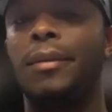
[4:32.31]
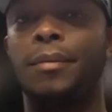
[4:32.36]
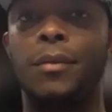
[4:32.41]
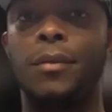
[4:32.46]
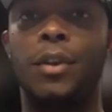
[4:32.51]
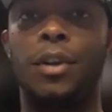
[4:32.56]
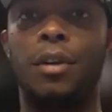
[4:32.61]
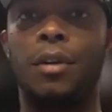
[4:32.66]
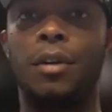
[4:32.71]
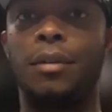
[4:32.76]

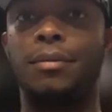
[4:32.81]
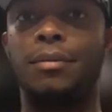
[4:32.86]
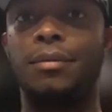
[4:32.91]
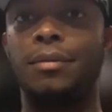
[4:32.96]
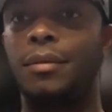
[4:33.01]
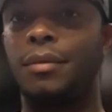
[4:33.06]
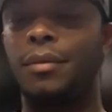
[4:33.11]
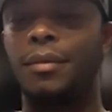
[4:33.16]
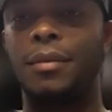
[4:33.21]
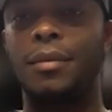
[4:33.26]
you know,
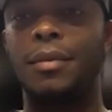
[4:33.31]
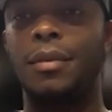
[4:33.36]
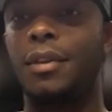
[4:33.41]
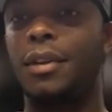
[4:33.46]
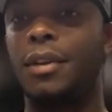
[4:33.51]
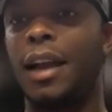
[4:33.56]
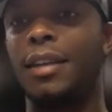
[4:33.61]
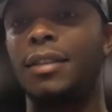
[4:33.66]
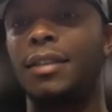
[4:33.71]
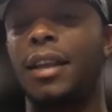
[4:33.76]

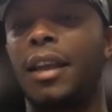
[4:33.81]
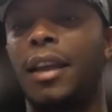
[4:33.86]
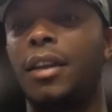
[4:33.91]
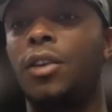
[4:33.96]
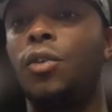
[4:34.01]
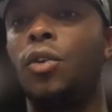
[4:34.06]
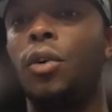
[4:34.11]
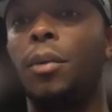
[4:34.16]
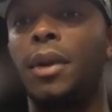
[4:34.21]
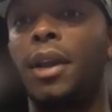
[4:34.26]
guys like
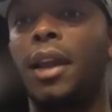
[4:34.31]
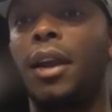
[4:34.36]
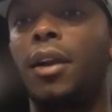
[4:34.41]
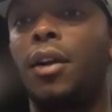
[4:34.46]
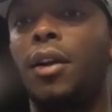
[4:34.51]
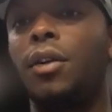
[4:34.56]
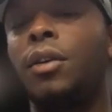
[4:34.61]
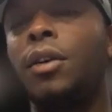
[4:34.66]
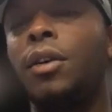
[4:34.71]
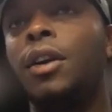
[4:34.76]
Corbin
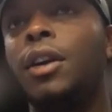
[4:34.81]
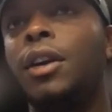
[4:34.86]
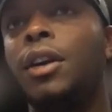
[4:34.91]
Carroll.